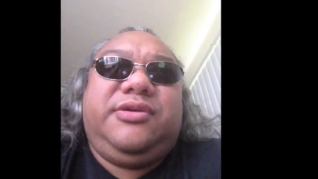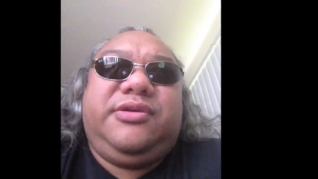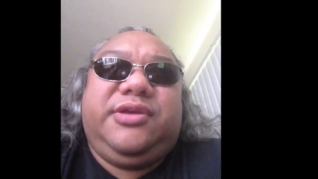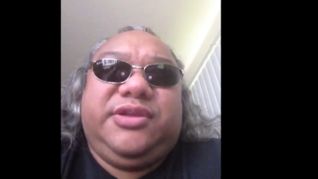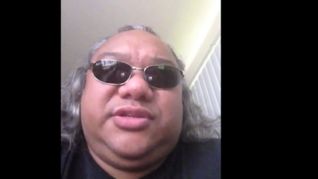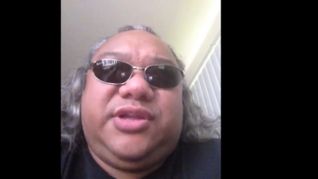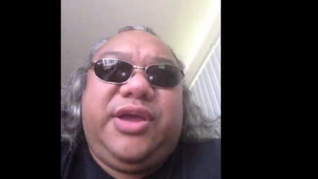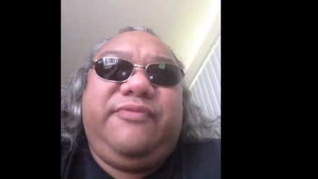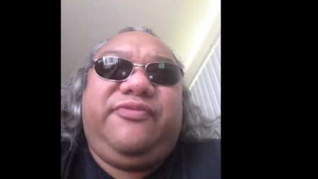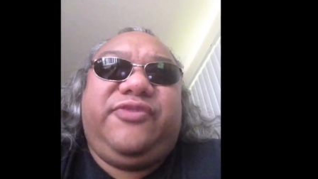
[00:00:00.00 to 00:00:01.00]
It's
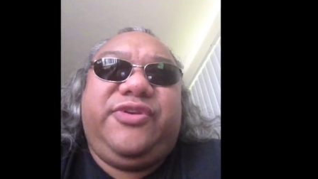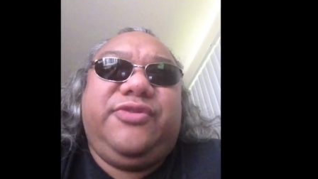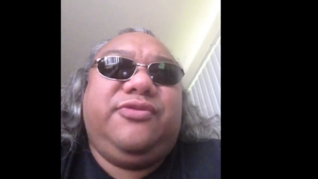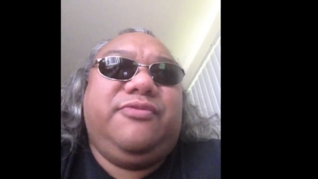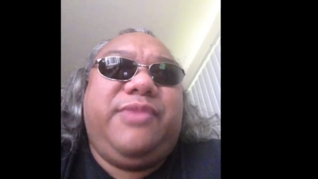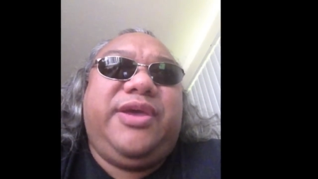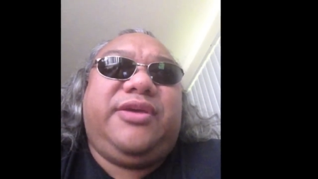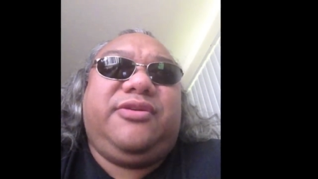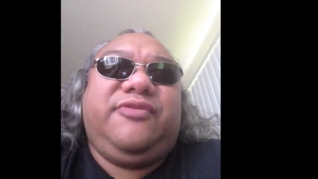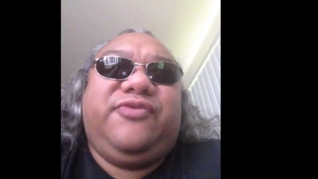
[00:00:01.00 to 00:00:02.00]
time for you to
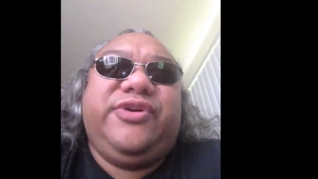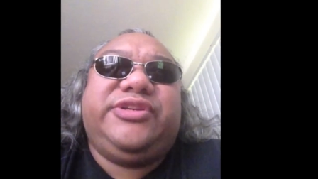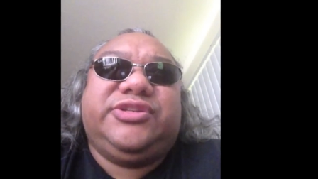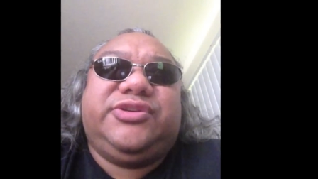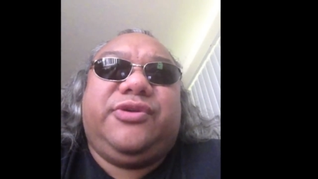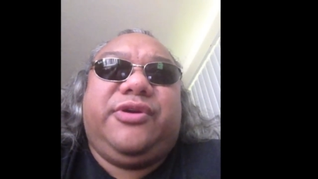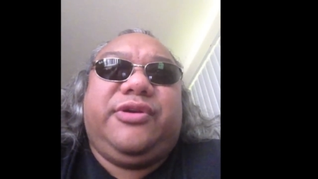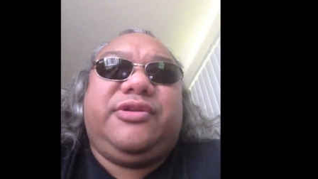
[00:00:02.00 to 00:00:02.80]
make your voices heard.